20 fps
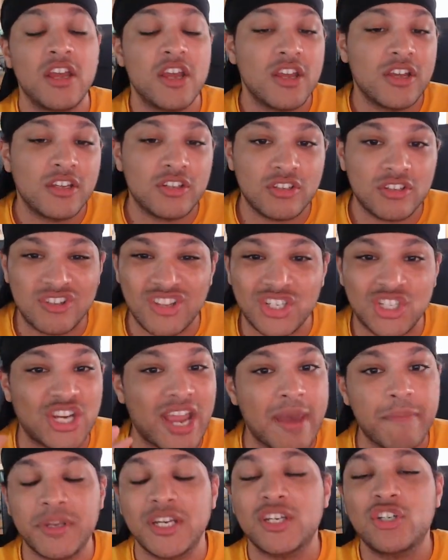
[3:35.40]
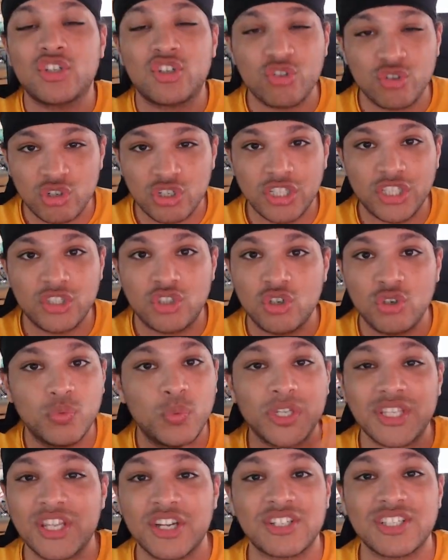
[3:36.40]
the Japanese usually do
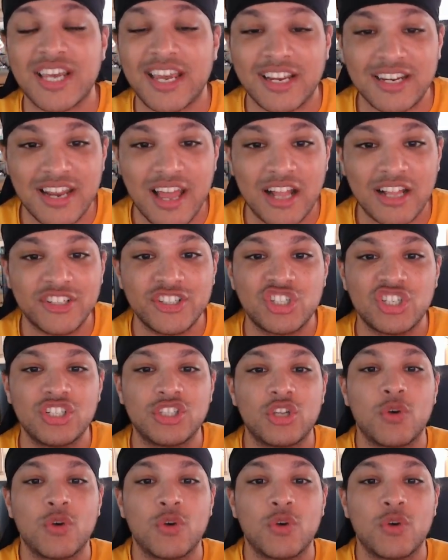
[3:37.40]
with their technology,